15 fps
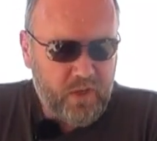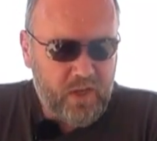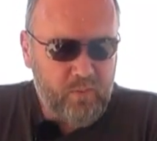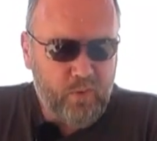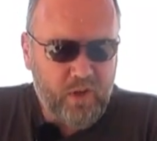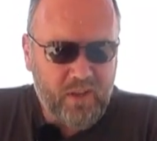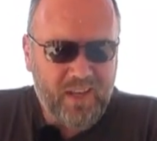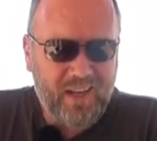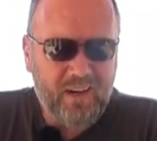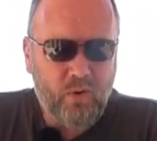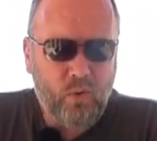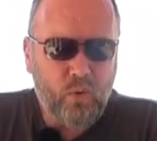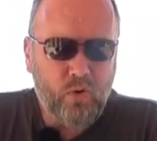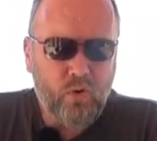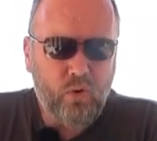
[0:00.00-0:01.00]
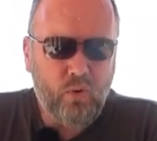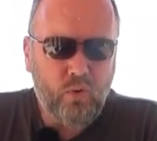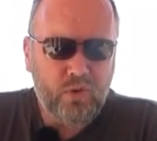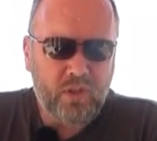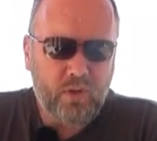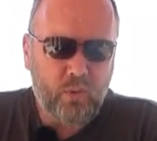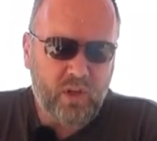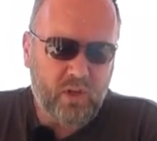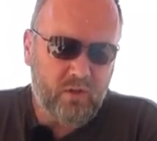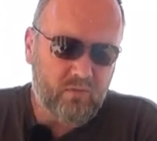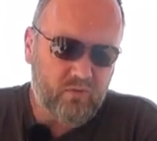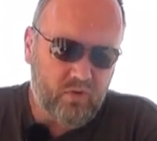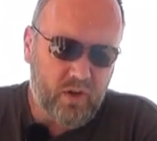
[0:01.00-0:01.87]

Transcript: keeping that all cool so we could